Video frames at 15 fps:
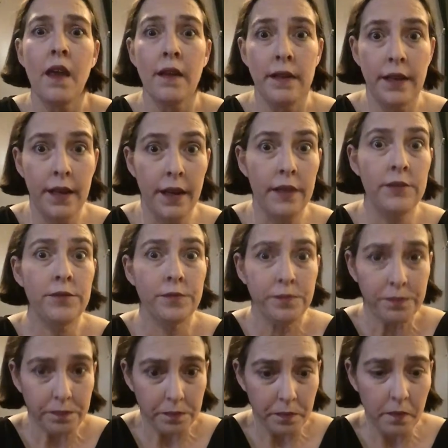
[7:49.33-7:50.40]
Yeah,
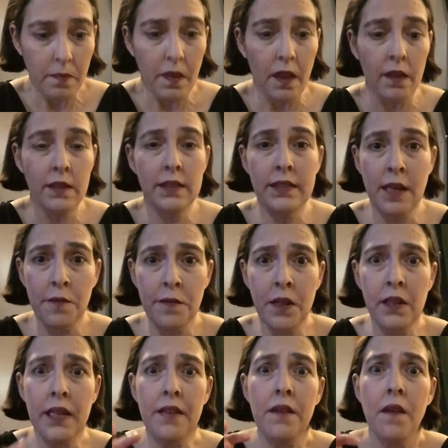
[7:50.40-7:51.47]

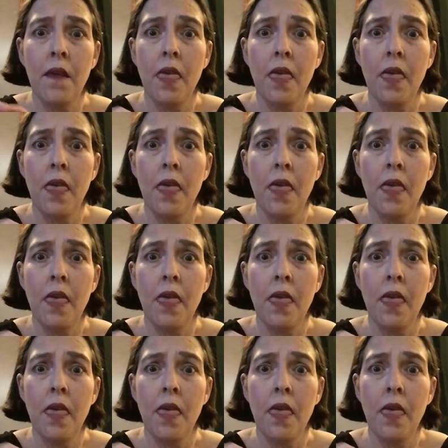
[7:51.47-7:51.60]
definitely.